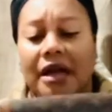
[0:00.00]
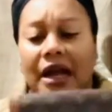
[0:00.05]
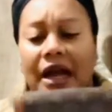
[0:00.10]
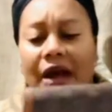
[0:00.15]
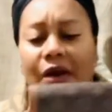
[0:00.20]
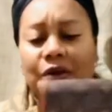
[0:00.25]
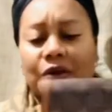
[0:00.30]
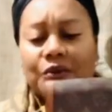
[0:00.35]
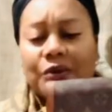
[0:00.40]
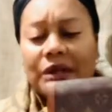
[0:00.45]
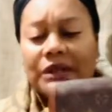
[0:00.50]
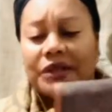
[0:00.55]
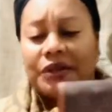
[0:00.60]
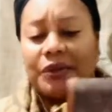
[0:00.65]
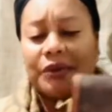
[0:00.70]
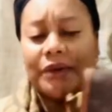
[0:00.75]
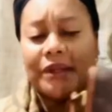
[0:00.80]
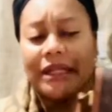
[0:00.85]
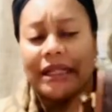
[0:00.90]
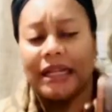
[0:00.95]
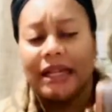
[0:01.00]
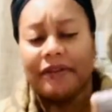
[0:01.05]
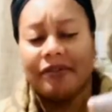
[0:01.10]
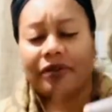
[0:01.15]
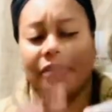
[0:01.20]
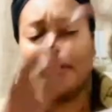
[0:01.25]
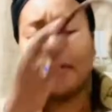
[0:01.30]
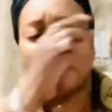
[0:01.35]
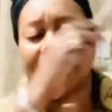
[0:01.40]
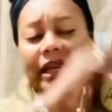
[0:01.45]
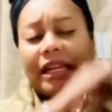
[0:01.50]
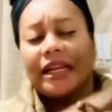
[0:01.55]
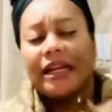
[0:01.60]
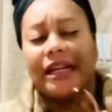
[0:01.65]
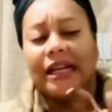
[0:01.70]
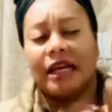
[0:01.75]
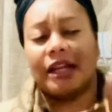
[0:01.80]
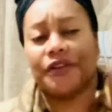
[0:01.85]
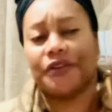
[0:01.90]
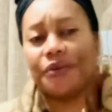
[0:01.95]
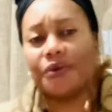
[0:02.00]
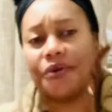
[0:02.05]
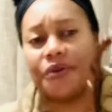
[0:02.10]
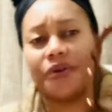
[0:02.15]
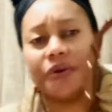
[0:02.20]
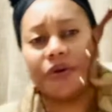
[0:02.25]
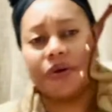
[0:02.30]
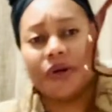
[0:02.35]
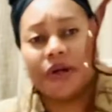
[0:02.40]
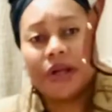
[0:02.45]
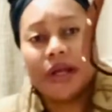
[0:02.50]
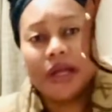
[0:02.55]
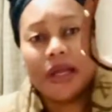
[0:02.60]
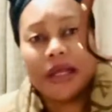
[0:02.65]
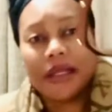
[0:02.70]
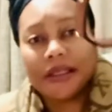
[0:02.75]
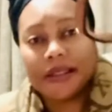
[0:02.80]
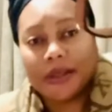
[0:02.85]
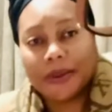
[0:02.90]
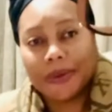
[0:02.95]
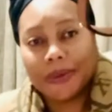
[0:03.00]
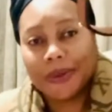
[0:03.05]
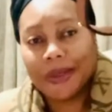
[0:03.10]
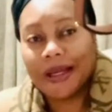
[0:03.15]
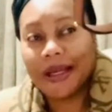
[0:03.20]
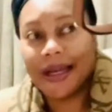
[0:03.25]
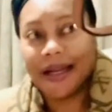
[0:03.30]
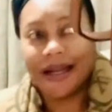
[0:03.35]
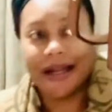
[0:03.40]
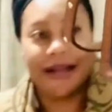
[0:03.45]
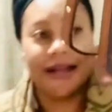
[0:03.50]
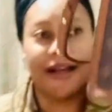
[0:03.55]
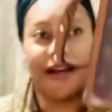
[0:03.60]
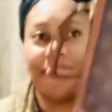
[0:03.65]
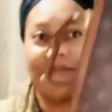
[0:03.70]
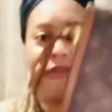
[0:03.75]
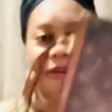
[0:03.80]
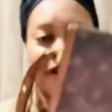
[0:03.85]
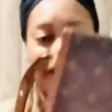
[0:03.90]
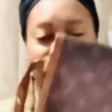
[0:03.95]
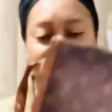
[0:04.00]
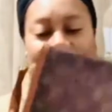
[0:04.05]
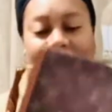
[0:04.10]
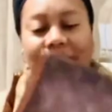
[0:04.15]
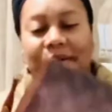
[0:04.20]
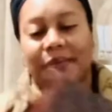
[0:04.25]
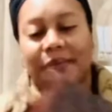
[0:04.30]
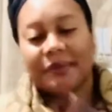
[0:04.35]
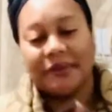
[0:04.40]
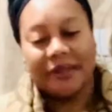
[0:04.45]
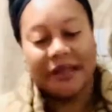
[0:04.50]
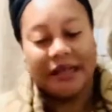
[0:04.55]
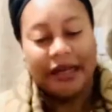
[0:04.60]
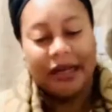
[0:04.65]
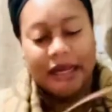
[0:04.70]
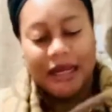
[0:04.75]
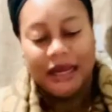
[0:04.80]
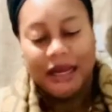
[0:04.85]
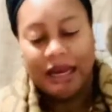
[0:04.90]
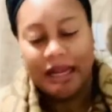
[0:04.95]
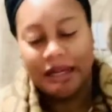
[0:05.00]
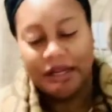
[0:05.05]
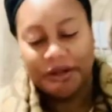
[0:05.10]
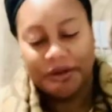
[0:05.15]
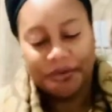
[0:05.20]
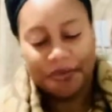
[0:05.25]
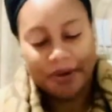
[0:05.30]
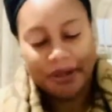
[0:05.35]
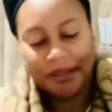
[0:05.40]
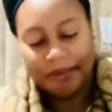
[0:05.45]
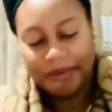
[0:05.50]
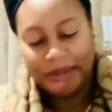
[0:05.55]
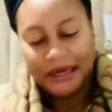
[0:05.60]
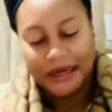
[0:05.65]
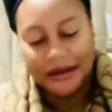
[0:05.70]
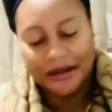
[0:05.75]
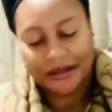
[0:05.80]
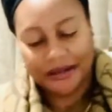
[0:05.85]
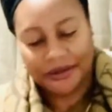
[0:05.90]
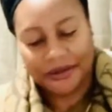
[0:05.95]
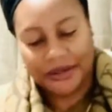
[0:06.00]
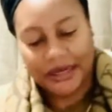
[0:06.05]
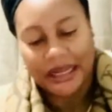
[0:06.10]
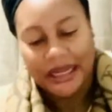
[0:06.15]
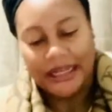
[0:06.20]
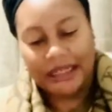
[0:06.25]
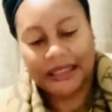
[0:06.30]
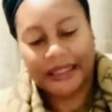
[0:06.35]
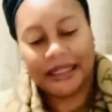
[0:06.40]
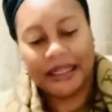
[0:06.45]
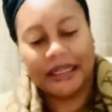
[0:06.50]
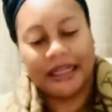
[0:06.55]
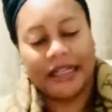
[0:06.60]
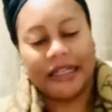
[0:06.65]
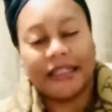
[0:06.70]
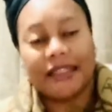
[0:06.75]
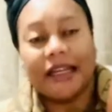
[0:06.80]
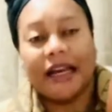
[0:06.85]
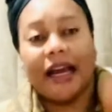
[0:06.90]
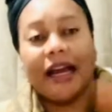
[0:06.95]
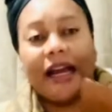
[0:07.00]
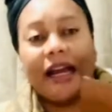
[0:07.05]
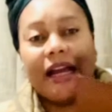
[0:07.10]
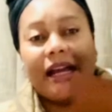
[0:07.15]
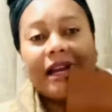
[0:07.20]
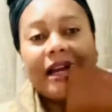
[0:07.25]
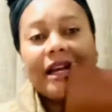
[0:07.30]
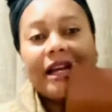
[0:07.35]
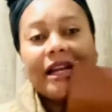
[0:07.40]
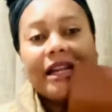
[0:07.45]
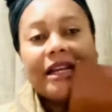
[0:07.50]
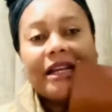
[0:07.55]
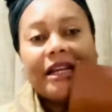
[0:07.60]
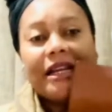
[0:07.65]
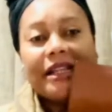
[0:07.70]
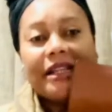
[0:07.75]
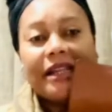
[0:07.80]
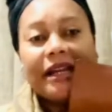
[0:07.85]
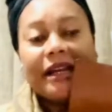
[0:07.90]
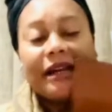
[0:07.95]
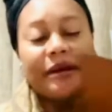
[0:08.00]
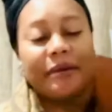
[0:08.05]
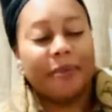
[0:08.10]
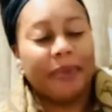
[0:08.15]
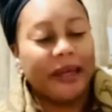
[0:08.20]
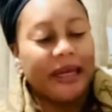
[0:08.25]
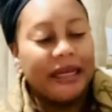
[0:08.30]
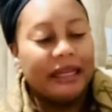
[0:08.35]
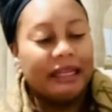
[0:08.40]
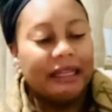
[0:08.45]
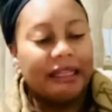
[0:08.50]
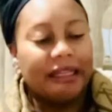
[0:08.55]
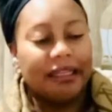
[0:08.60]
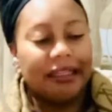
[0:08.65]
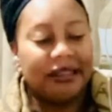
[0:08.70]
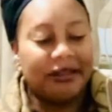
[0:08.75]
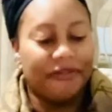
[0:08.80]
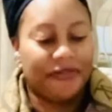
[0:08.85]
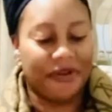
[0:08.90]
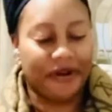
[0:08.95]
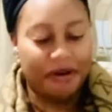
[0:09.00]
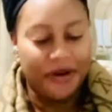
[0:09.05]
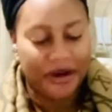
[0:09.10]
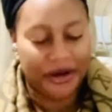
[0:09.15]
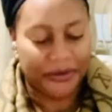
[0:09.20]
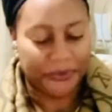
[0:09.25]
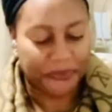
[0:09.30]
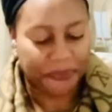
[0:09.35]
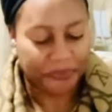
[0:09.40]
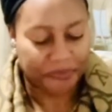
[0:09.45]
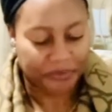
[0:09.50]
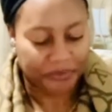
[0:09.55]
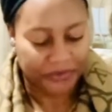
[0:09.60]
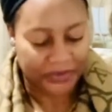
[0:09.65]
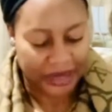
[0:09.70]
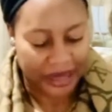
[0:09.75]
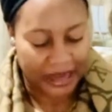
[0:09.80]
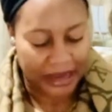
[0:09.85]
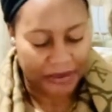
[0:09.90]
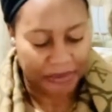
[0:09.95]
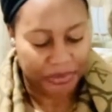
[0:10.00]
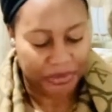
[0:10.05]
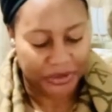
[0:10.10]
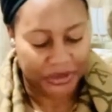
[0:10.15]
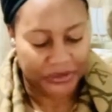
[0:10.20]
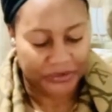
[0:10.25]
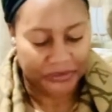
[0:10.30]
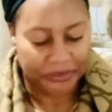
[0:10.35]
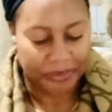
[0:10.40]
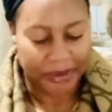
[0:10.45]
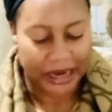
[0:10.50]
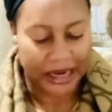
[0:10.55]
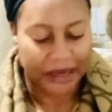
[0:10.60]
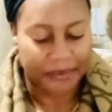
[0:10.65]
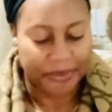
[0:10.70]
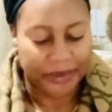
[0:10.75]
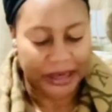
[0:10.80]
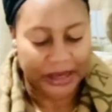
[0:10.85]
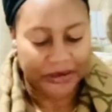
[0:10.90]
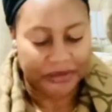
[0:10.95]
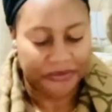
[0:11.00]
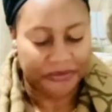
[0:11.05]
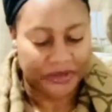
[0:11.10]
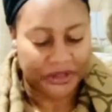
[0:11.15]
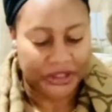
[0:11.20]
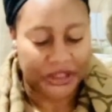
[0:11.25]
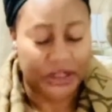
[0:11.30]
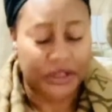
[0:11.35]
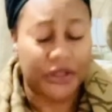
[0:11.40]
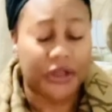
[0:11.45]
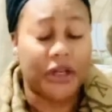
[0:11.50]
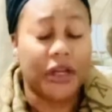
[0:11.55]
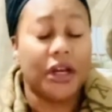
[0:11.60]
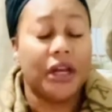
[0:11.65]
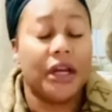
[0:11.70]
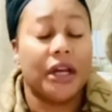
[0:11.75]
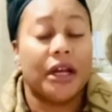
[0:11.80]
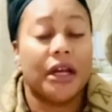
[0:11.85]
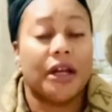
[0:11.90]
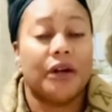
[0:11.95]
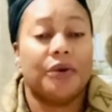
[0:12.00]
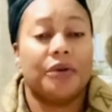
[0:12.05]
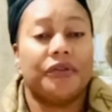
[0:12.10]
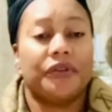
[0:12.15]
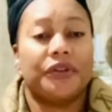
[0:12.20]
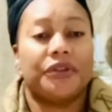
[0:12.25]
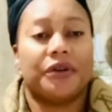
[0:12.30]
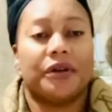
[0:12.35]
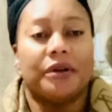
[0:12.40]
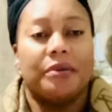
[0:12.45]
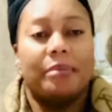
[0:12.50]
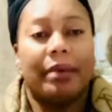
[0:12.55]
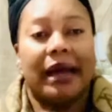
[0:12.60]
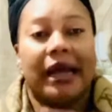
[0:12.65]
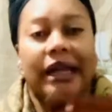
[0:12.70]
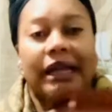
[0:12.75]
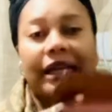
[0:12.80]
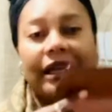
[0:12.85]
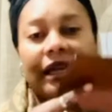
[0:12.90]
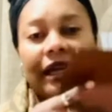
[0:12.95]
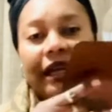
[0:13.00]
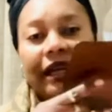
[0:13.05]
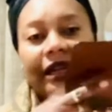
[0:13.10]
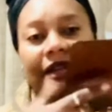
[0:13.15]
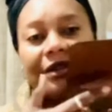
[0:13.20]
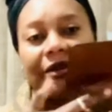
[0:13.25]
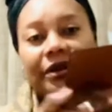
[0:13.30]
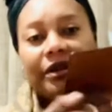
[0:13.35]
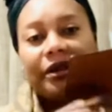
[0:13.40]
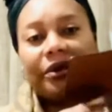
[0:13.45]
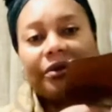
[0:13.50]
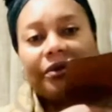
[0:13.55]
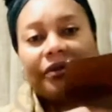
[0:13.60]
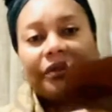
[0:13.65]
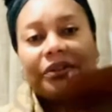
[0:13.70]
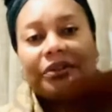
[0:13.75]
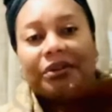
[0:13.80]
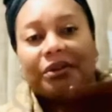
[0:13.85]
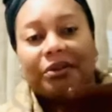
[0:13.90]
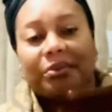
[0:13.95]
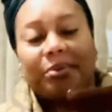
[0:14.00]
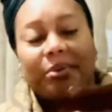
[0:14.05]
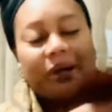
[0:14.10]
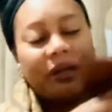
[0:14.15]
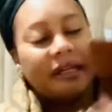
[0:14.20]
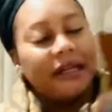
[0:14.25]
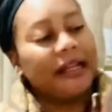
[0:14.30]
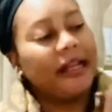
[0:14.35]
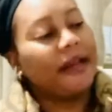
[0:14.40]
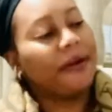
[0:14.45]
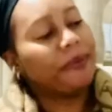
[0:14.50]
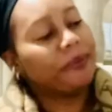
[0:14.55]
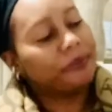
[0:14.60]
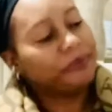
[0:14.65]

I was once told and I forgot again, as usual. So I forget the names. I need to write them down. So yeah, it's an entire leather bag. It's a very beautiful bag, by vintage Louis Vuitton bag. And it's got the Louis Vuitton print there.